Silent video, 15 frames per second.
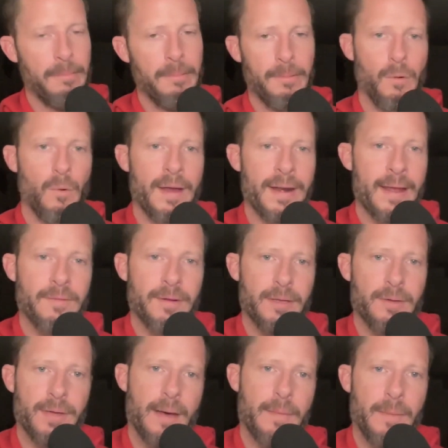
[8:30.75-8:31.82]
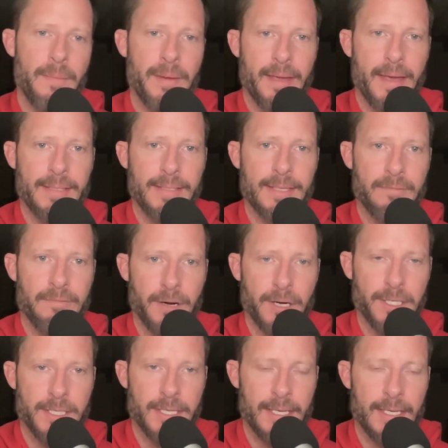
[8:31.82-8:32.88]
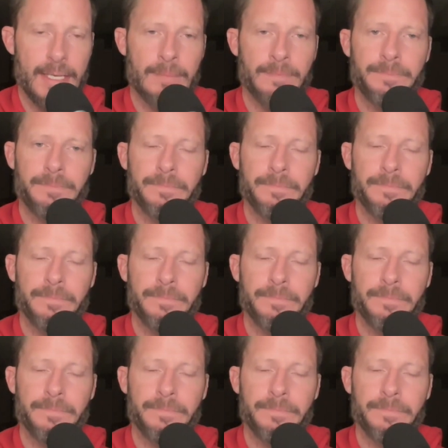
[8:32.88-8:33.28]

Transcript: whenever you come up against adversity,